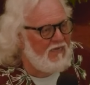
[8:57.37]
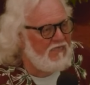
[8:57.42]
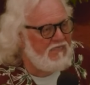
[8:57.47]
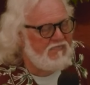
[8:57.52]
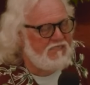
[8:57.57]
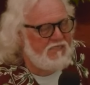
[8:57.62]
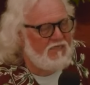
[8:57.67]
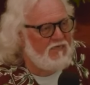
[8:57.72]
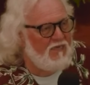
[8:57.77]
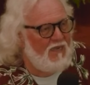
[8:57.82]
And
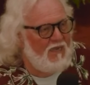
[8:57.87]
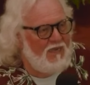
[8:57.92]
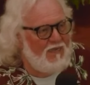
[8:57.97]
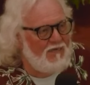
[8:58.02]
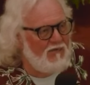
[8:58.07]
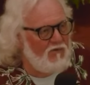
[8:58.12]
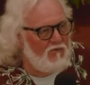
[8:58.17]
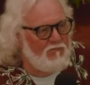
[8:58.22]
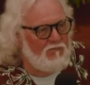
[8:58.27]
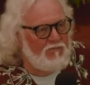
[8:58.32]
he said,
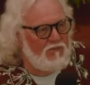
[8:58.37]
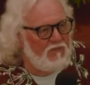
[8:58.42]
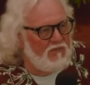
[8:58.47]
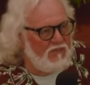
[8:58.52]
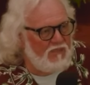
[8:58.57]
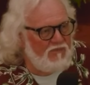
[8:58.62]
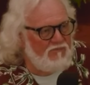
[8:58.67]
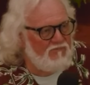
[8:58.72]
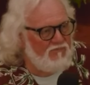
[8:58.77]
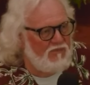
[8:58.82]
I don't
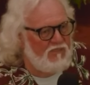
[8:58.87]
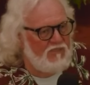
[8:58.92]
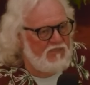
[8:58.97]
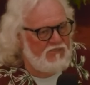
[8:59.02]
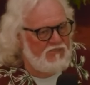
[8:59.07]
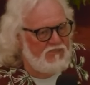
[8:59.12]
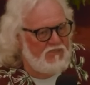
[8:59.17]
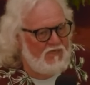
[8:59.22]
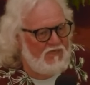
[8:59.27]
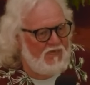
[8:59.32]
believe
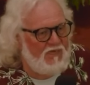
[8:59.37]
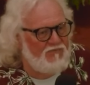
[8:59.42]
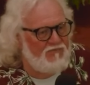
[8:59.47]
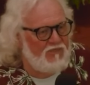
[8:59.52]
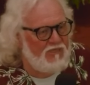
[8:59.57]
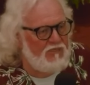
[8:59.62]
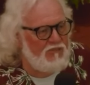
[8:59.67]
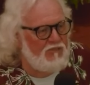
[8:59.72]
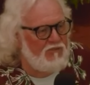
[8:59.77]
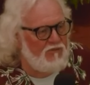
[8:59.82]
this, and I
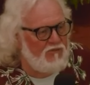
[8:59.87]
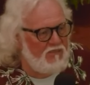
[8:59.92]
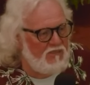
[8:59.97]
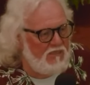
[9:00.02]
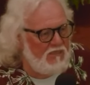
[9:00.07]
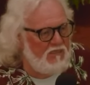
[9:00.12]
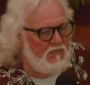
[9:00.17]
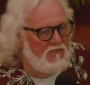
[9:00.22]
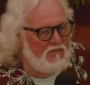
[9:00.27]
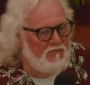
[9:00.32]
think you're
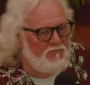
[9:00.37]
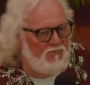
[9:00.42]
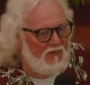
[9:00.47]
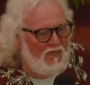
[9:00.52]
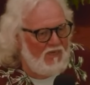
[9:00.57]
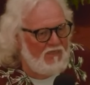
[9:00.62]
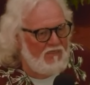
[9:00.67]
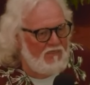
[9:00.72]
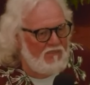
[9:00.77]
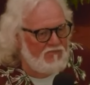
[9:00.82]
leading the
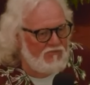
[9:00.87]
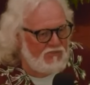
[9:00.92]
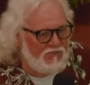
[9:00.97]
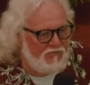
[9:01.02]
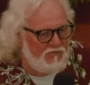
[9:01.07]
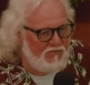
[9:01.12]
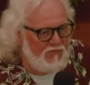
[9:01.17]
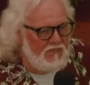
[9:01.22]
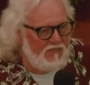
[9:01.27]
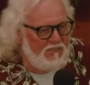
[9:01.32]
body
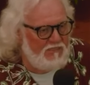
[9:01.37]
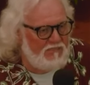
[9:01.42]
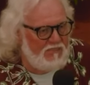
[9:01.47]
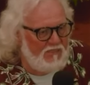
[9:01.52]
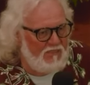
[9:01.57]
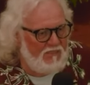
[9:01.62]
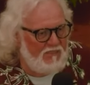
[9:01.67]
astray,